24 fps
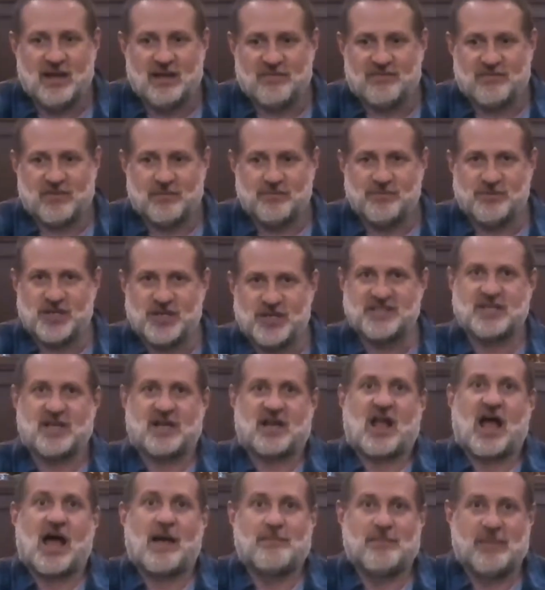from
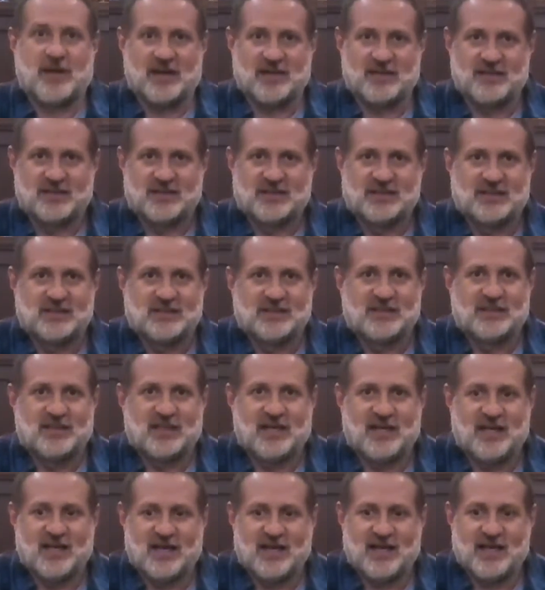Tsongkhapa.
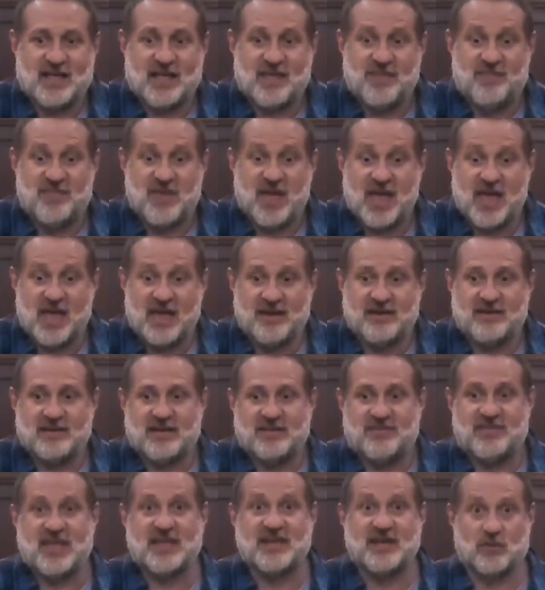And then
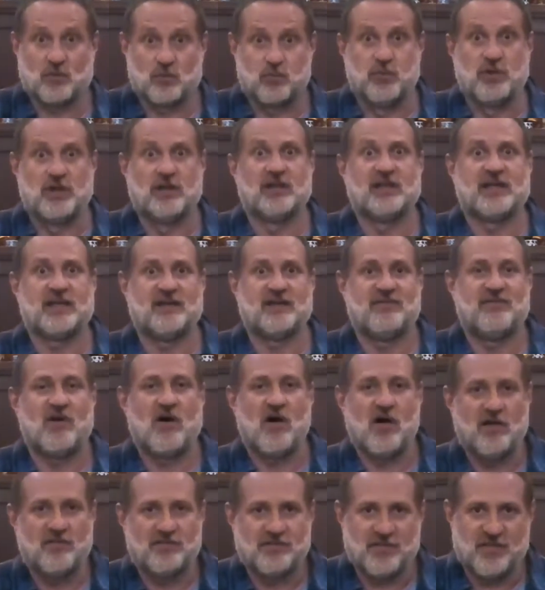it really
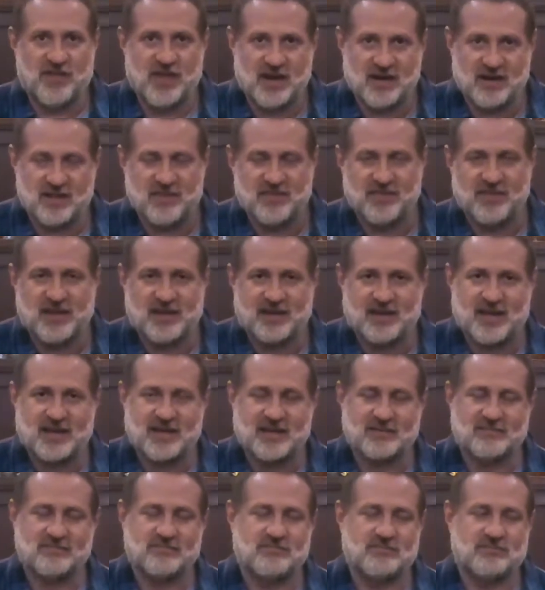evolved. Then they kind
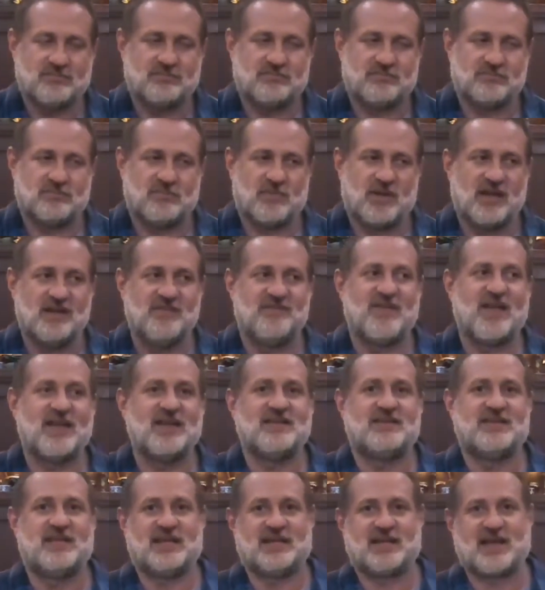of
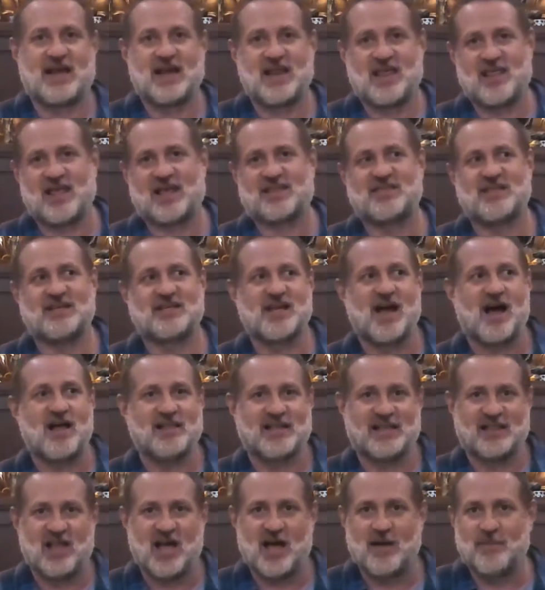invented kind of like the
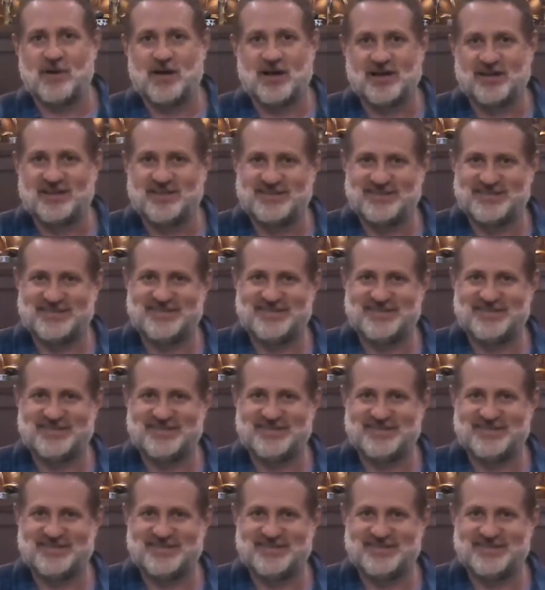Dalai Lama